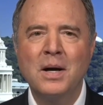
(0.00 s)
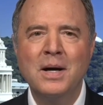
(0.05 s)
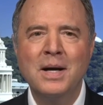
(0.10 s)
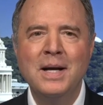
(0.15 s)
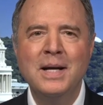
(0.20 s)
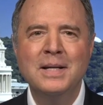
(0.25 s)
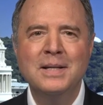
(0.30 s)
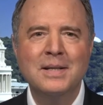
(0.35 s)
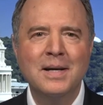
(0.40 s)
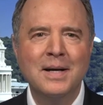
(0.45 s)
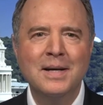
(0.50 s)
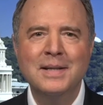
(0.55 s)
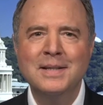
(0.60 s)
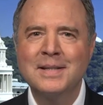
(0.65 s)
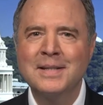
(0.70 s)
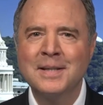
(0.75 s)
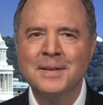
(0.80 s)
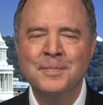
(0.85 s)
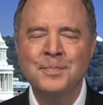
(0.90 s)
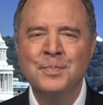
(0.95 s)
It
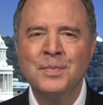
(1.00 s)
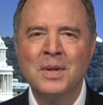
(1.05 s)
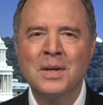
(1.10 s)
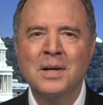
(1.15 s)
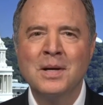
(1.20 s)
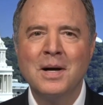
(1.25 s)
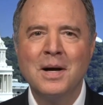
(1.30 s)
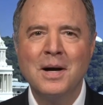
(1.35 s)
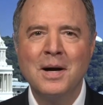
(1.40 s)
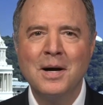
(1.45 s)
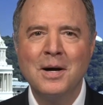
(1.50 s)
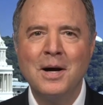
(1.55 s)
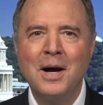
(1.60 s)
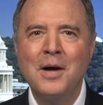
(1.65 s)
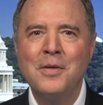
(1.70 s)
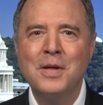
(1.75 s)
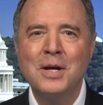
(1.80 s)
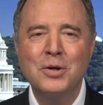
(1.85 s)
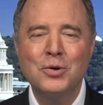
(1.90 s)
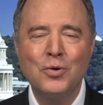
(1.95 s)
does,
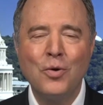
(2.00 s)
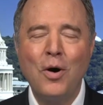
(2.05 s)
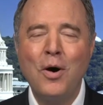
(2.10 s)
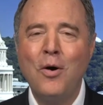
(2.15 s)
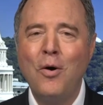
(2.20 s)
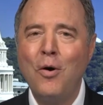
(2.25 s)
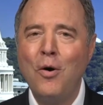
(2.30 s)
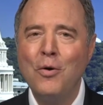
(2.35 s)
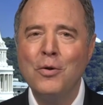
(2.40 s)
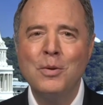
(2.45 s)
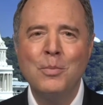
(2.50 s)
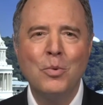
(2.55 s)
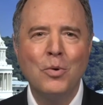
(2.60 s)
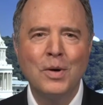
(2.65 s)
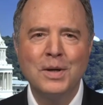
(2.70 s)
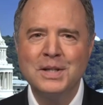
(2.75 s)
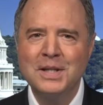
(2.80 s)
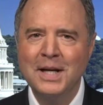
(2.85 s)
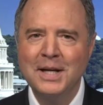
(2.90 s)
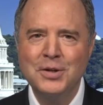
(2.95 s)
I think, draw all the more
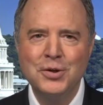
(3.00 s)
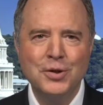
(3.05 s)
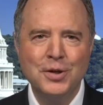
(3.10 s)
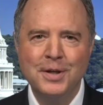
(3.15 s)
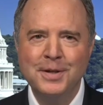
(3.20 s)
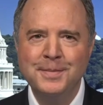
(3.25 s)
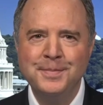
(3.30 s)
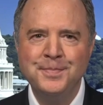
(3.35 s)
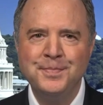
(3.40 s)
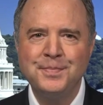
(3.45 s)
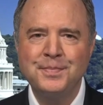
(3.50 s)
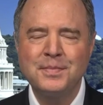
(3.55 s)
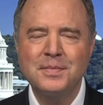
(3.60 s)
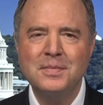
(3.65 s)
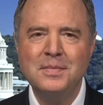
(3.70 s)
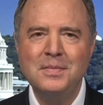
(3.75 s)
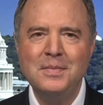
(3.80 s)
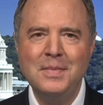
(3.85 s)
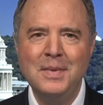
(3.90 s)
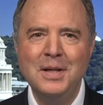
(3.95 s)
attention
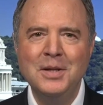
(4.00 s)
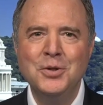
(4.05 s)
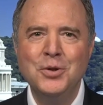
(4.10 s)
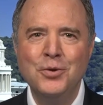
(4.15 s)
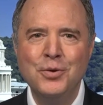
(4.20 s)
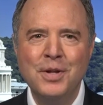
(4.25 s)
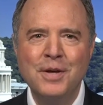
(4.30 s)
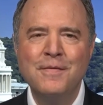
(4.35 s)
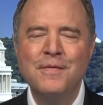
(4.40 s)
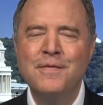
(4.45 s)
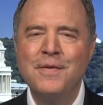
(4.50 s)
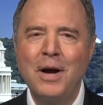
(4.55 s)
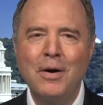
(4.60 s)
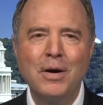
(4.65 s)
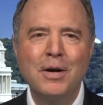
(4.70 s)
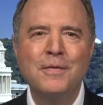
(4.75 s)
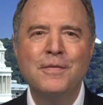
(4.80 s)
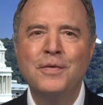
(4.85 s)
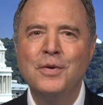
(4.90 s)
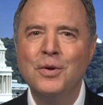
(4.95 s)
to the
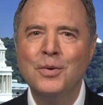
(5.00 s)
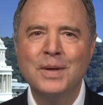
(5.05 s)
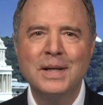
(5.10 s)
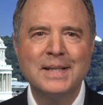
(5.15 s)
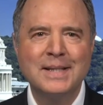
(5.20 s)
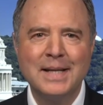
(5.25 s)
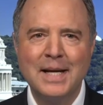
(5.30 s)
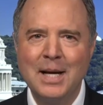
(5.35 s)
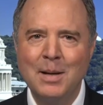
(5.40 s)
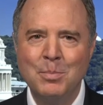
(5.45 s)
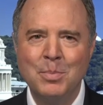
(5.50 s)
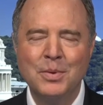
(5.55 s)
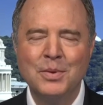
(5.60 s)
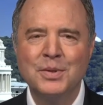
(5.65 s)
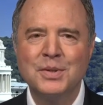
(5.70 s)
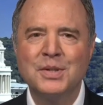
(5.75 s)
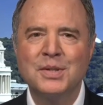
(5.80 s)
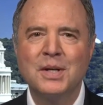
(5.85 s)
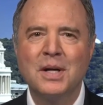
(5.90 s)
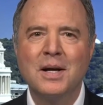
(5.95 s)
very few
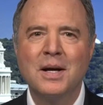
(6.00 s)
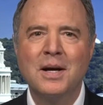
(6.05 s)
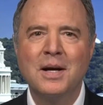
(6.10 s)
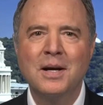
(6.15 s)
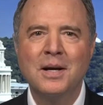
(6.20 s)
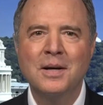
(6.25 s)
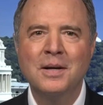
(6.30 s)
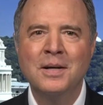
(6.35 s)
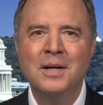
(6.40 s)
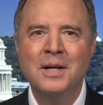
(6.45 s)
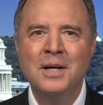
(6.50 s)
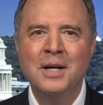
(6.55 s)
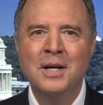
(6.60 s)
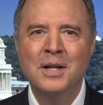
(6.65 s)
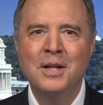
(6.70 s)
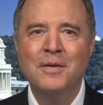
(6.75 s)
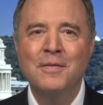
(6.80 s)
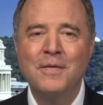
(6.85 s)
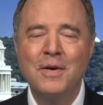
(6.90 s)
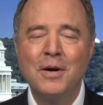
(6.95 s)
examples, the
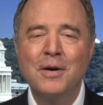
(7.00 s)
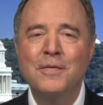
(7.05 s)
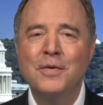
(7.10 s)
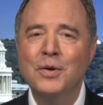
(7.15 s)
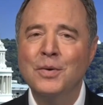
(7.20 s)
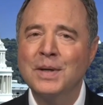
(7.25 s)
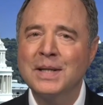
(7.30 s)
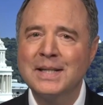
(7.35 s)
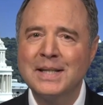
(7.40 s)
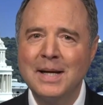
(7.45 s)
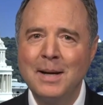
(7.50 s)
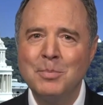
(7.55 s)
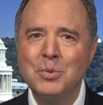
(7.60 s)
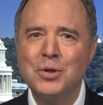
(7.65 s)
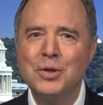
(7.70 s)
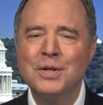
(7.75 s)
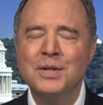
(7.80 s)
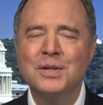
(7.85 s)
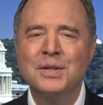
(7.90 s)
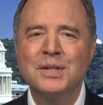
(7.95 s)
very few
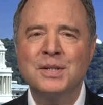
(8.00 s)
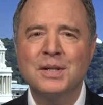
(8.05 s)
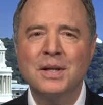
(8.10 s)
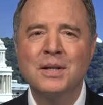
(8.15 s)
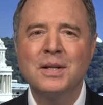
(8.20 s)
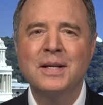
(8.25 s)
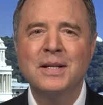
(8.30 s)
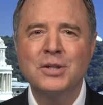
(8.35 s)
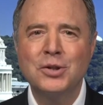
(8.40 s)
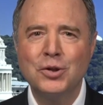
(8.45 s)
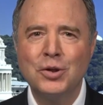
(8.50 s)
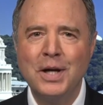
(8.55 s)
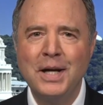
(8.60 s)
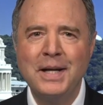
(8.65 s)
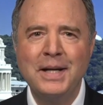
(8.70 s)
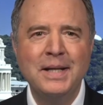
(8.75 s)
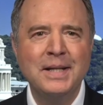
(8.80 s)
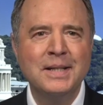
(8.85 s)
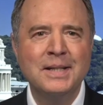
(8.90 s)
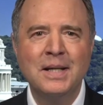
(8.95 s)
exceptions, the Liz
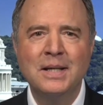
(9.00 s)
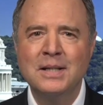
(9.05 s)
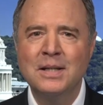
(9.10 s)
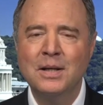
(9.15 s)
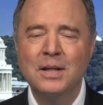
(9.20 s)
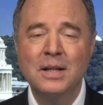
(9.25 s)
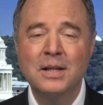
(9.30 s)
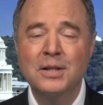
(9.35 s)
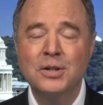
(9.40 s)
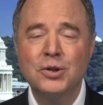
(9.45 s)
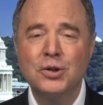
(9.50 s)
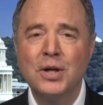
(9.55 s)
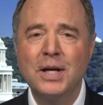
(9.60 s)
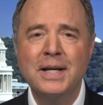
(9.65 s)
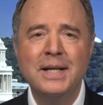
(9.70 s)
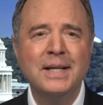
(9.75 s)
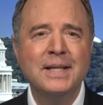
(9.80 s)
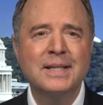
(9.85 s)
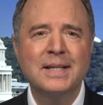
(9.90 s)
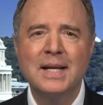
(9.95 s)

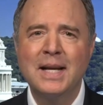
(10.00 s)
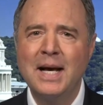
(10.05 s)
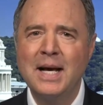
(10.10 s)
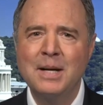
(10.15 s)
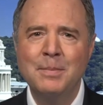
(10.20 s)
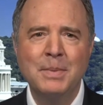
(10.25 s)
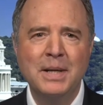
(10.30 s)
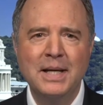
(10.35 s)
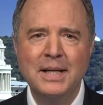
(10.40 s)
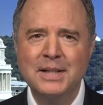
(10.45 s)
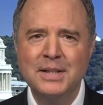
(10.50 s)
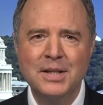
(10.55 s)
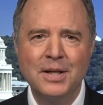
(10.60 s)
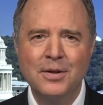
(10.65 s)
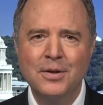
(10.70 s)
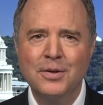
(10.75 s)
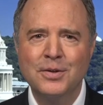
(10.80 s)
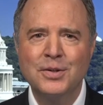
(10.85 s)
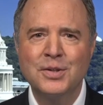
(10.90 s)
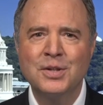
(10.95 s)
Cheney's and Adam
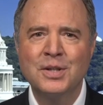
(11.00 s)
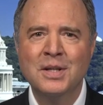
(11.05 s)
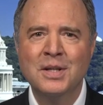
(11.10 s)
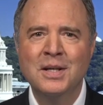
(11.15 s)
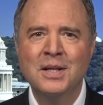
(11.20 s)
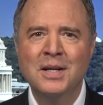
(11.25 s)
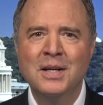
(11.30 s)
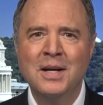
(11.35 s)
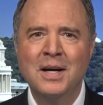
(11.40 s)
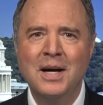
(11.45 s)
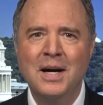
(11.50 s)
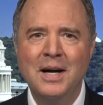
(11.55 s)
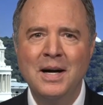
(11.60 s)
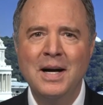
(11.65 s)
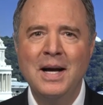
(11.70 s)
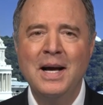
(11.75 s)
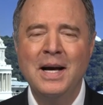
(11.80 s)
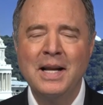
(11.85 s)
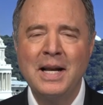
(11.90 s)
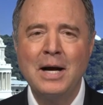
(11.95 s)
Kinzinger's,
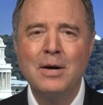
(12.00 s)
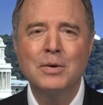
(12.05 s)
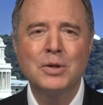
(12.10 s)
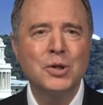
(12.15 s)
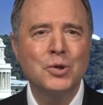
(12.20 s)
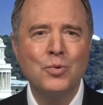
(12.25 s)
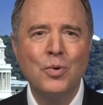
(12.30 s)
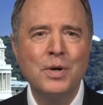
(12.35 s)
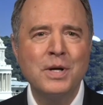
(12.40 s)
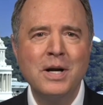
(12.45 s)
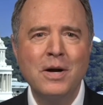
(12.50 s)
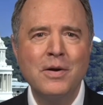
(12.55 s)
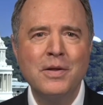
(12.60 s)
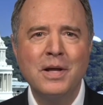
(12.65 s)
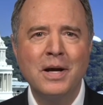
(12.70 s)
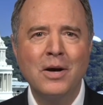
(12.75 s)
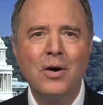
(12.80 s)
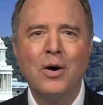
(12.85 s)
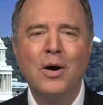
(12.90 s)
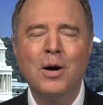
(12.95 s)
and how extraordinary
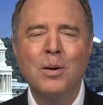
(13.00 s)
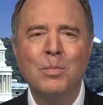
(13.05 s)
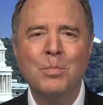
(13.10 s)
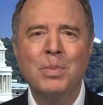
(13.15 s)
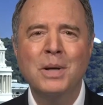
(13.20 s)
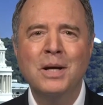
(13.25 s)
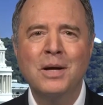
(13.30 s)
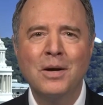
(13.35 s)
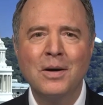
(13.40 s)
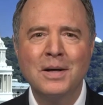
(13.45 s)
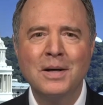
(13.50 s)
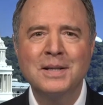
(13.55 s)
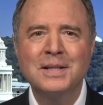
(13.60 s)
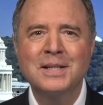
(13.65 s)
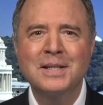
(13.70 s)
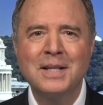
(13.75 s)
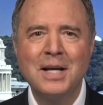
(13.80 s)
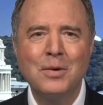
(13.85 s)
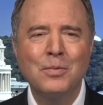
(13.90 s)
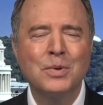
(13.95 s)
they are
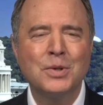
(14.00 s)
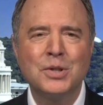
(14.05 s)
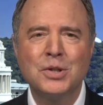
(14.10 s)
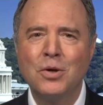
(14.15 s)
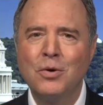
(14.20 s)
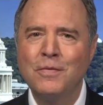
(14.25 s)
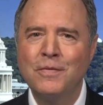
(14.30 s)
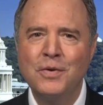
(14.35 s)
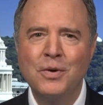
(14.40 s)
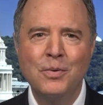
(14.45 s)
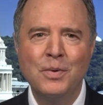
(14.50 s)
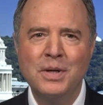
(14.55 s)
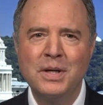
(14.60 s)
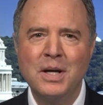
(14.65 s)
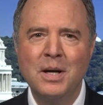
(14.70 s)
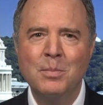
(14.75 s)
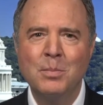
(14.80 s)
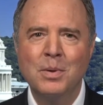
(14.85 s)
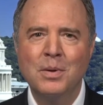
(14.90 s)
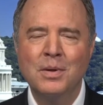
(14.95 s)
because they were so few in
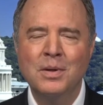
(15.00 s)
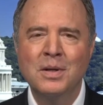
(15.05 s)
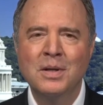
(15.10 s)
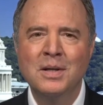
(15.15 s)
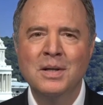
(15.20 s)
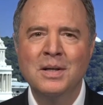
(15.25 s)
number.